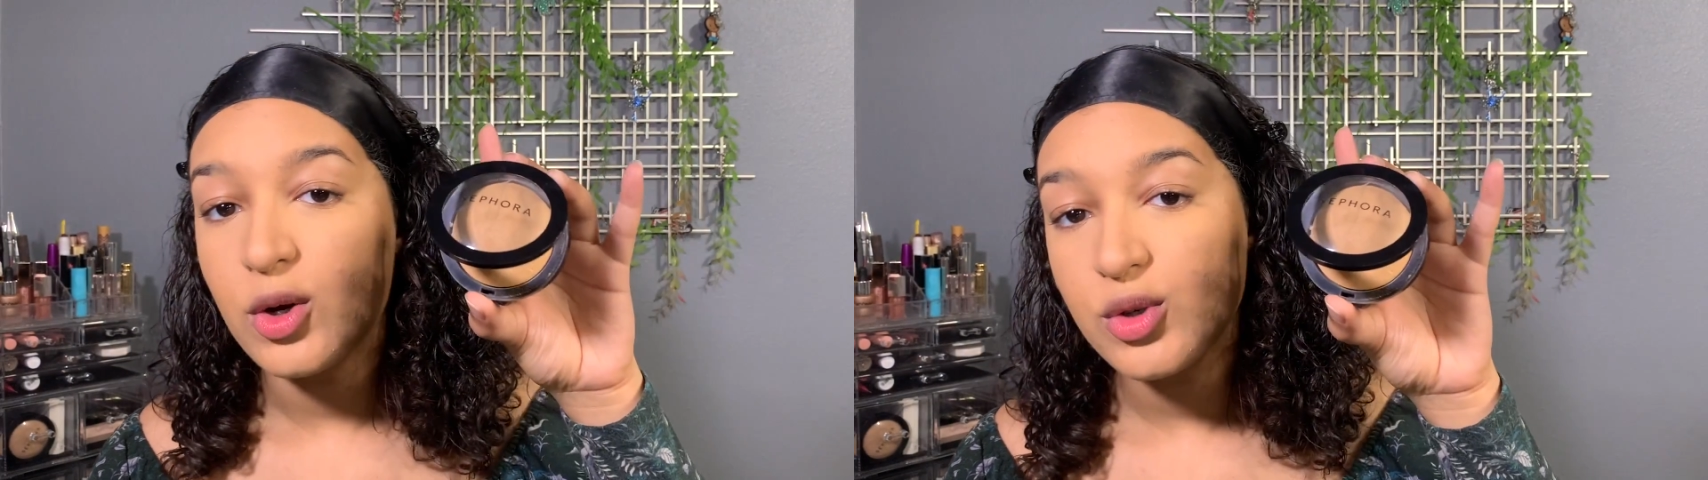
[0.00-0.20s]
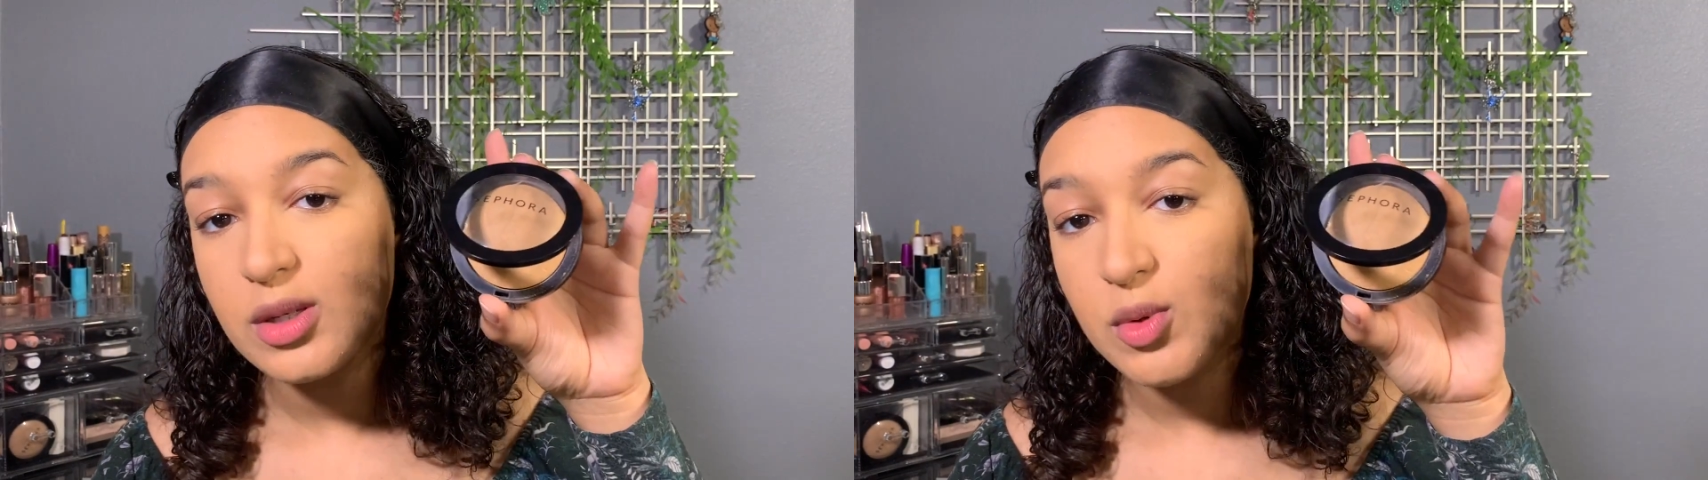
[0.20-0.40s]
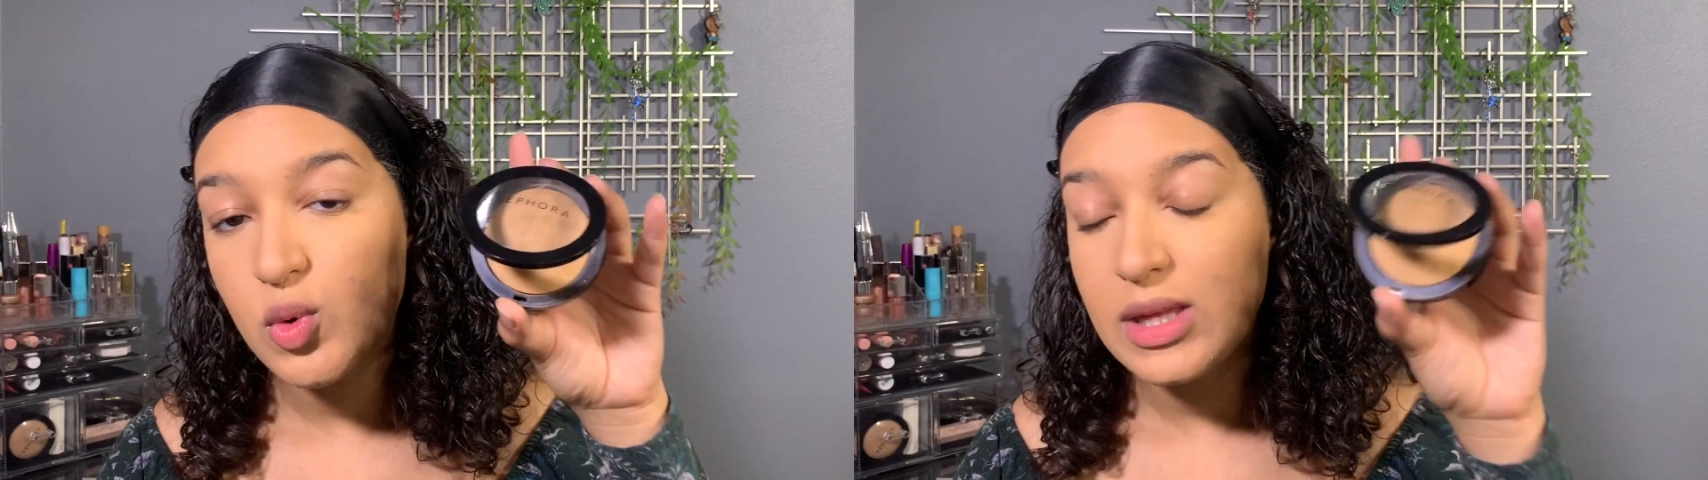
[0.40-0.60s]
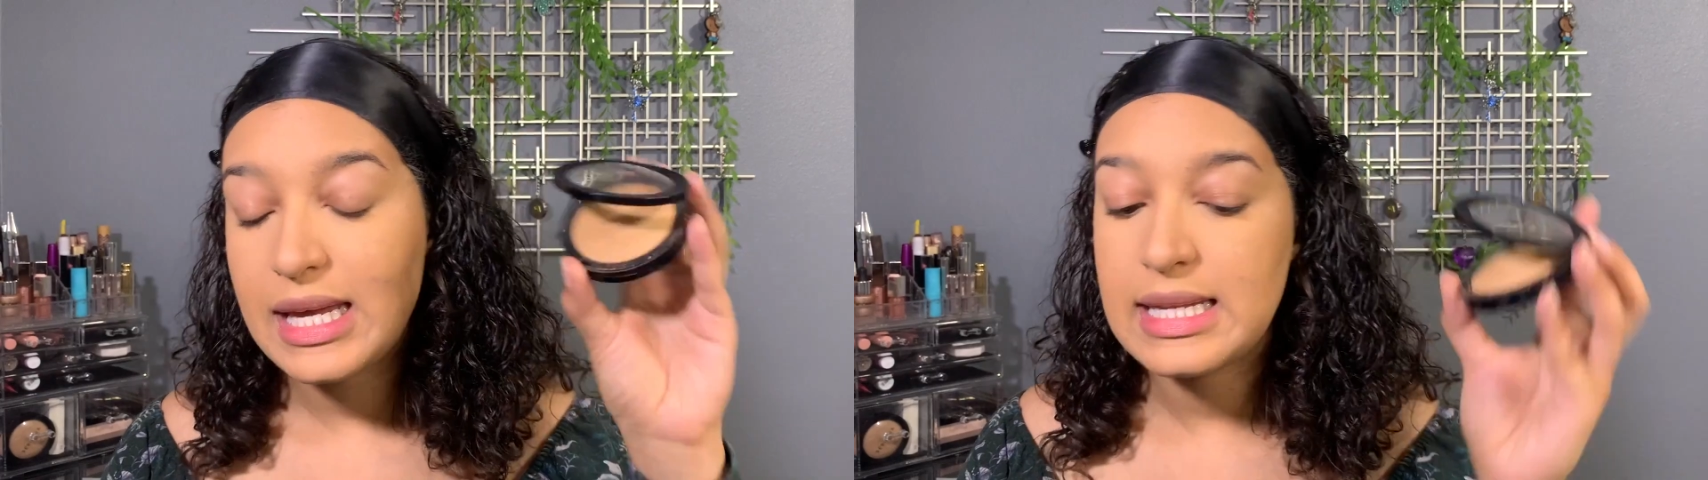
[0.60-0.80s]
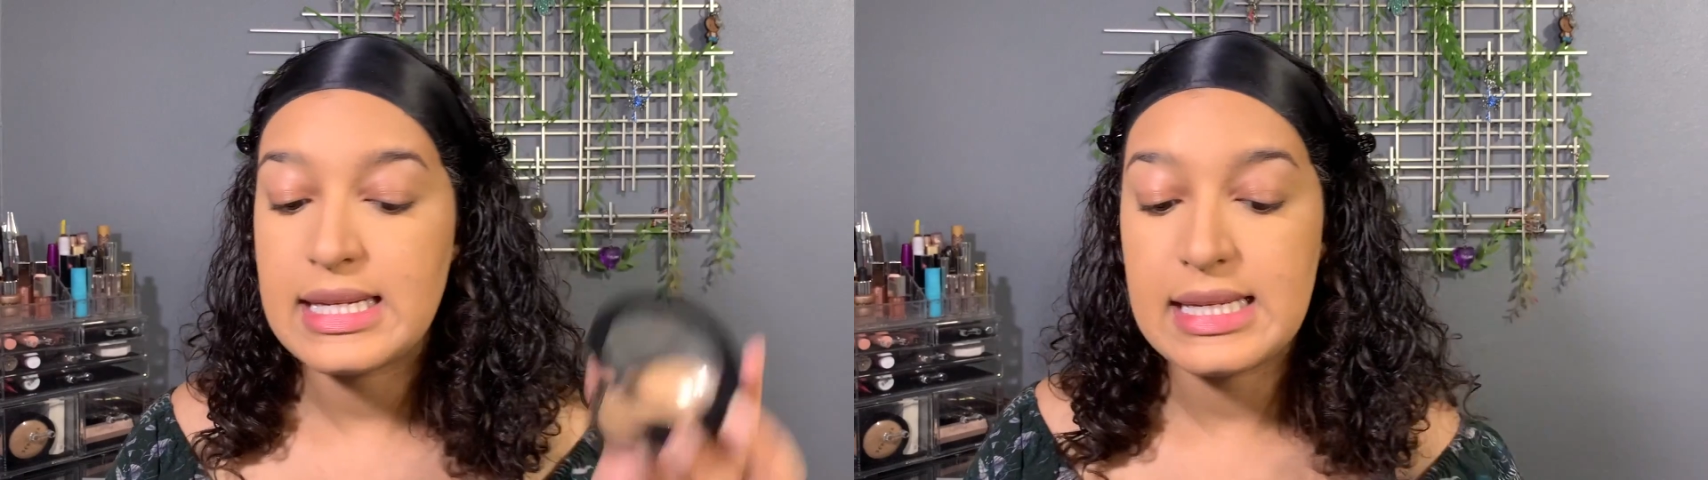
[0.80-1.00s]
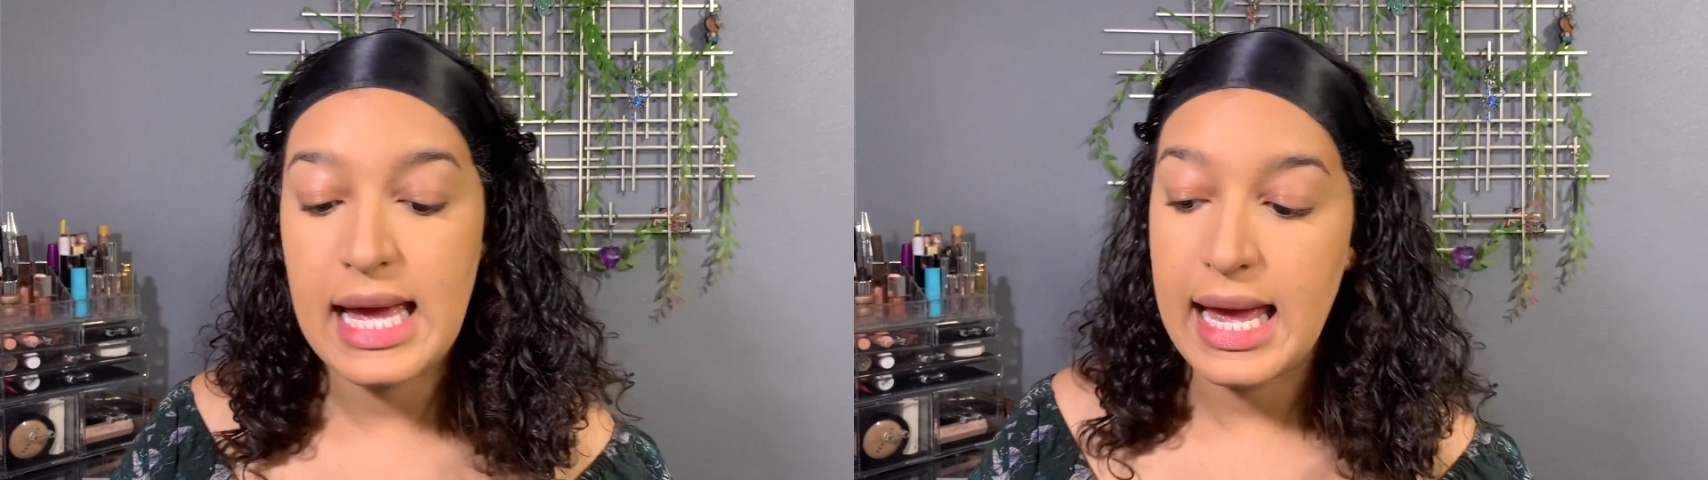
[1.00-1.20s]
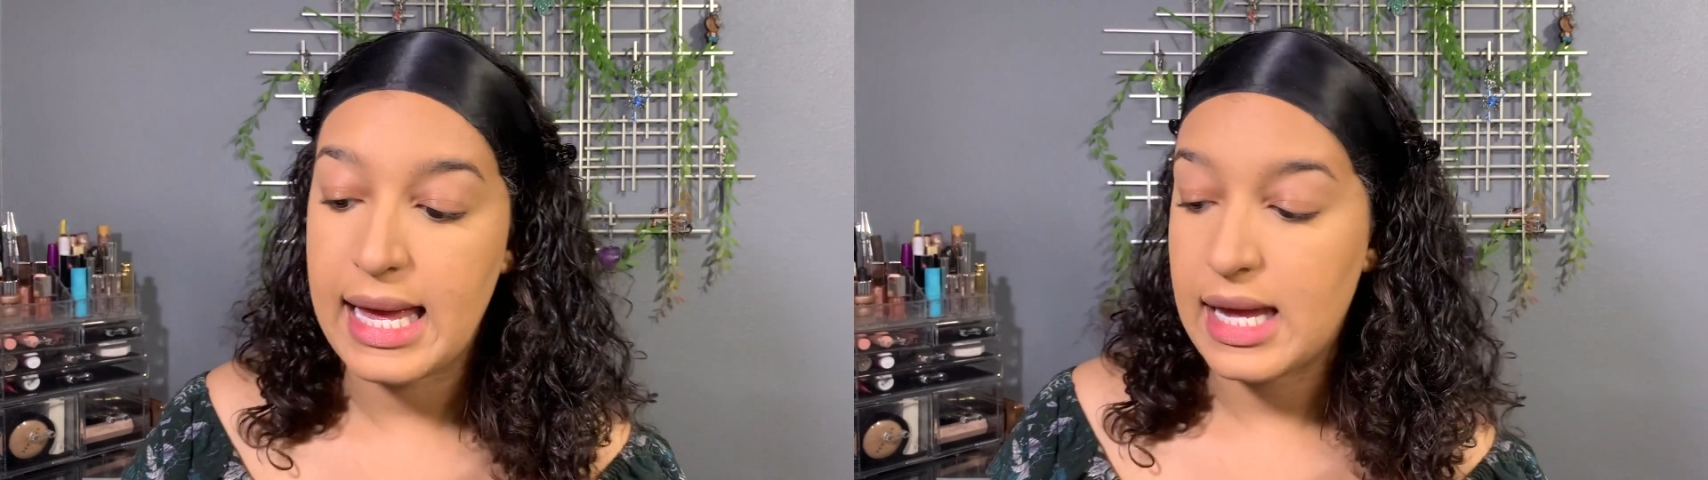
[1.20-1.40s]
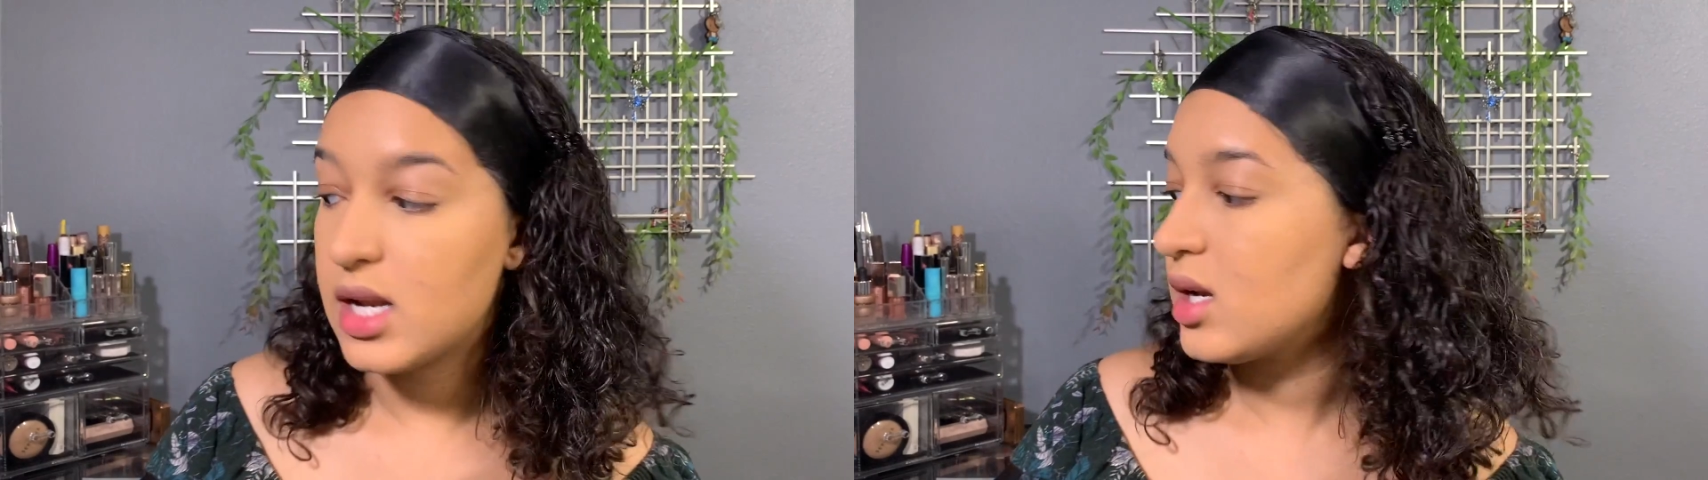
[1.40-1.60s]
Smooth in
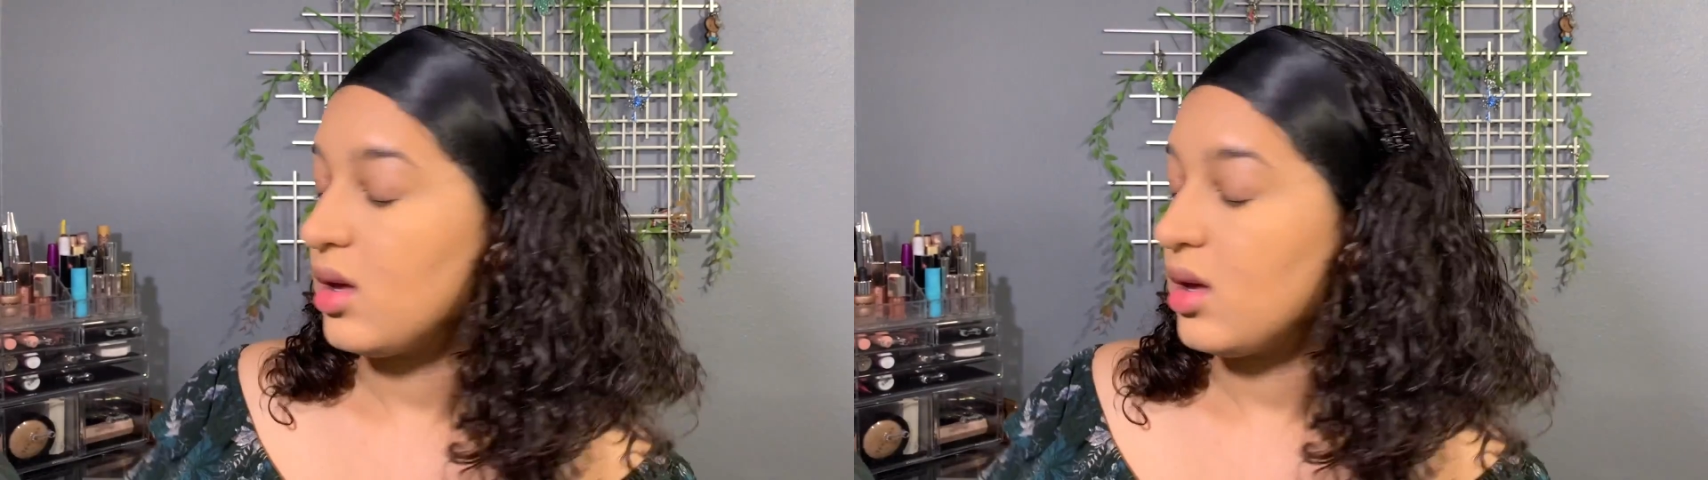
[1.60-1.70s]
tan,